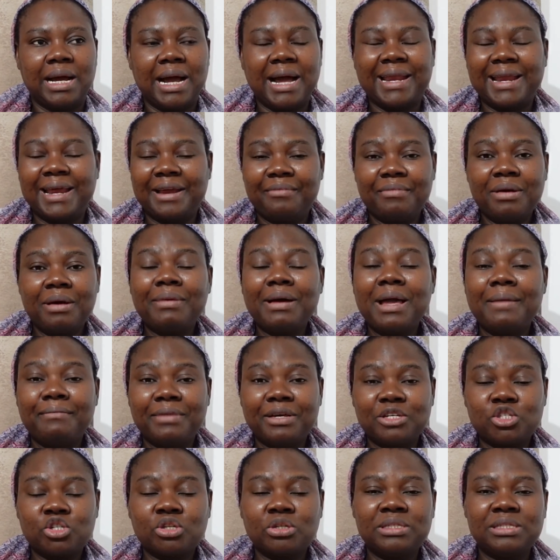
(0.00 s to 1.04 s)
And I remember I
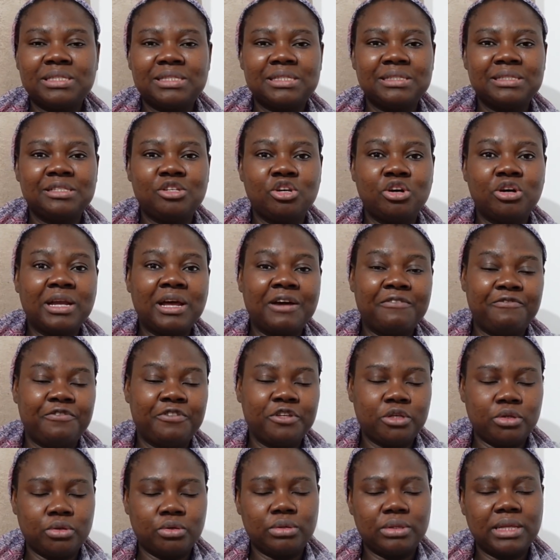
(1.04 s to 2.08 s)
mentioned it in the other
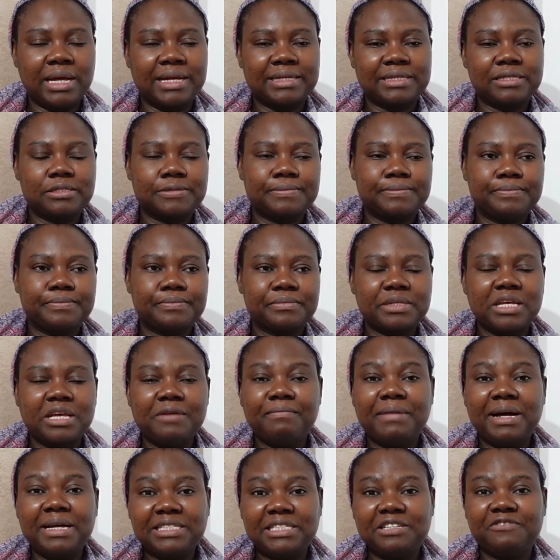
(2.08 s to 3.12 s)
video that
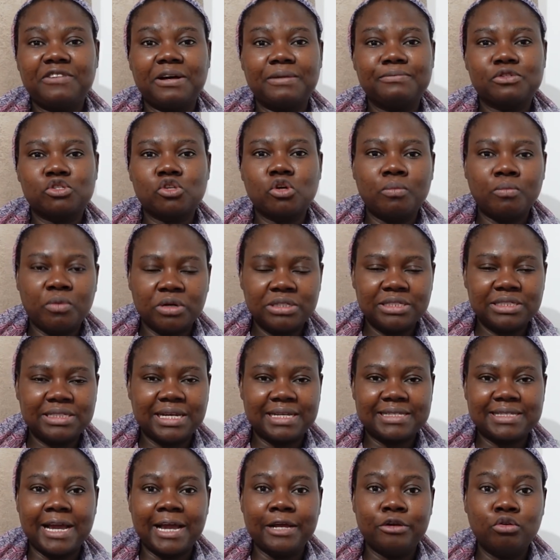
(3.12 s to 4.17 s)
imagine if I'm somebody
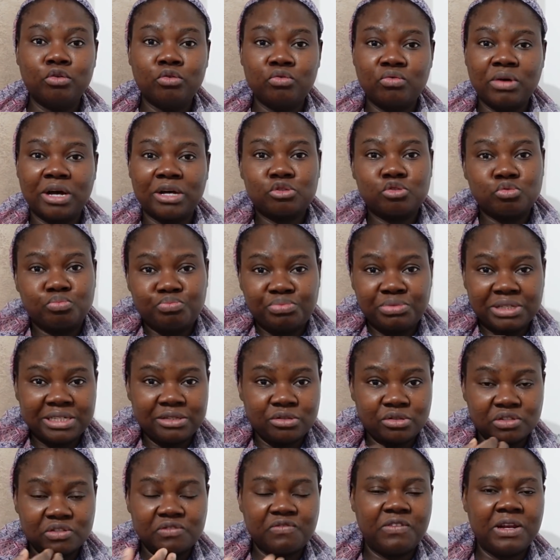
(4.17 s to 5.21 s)
that I don't know how to bring
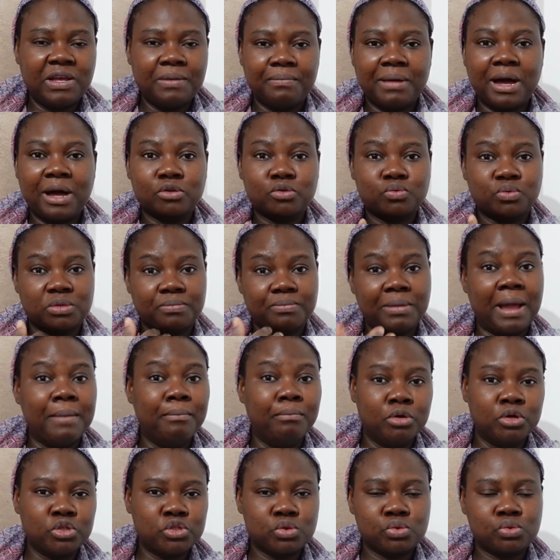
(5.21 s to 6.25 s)
those flame out with my
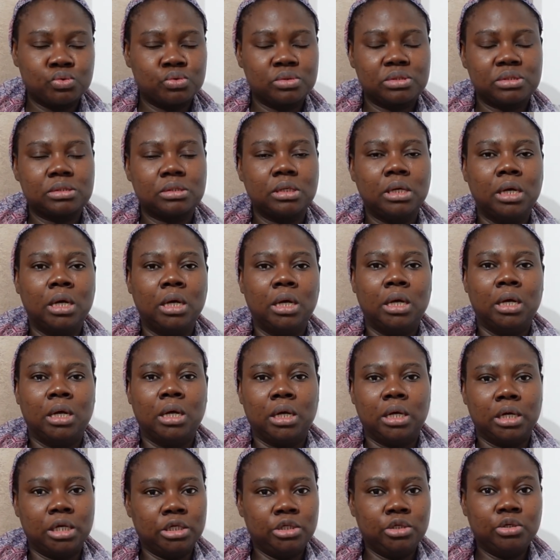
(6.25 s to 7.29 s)
muscles.
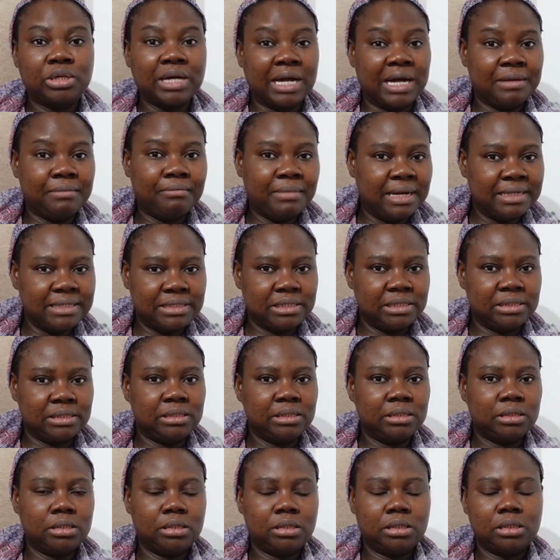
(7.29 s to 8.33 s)
You can
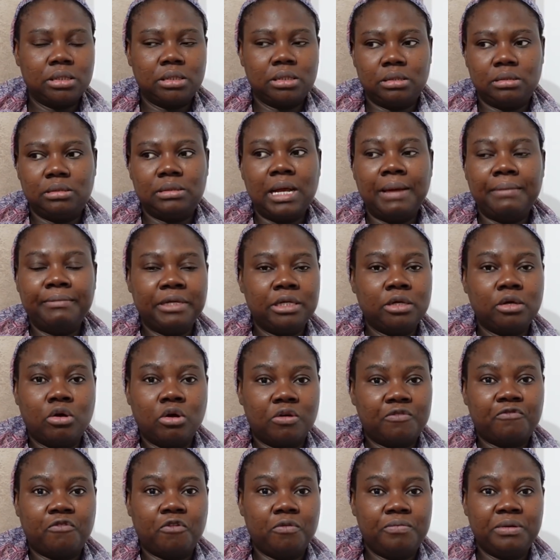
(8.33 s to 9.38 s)
imagine. That means,
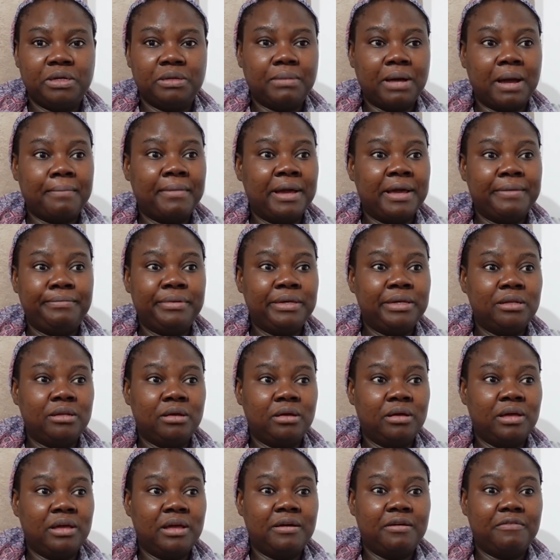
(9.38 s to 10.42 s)
God forbid, am I being
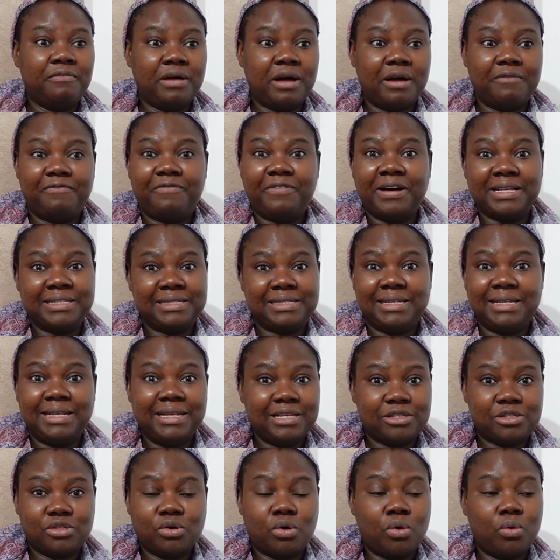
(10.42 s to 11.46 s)
a
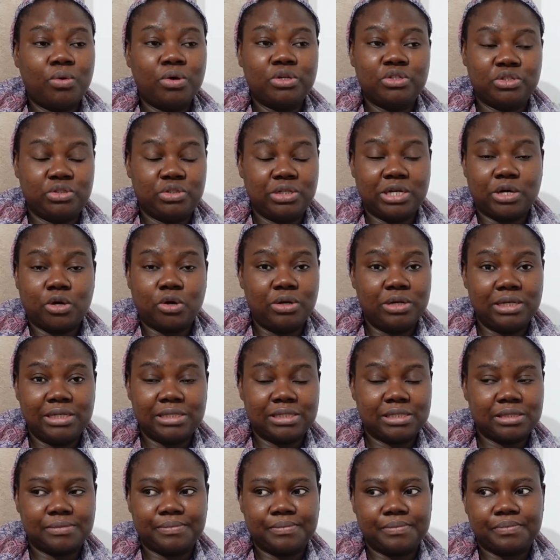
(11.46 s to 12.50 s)
ventilator? What did they call
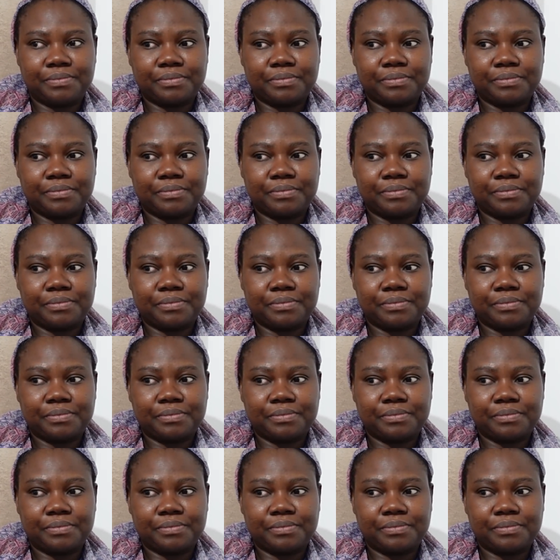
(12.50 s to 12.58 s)
it?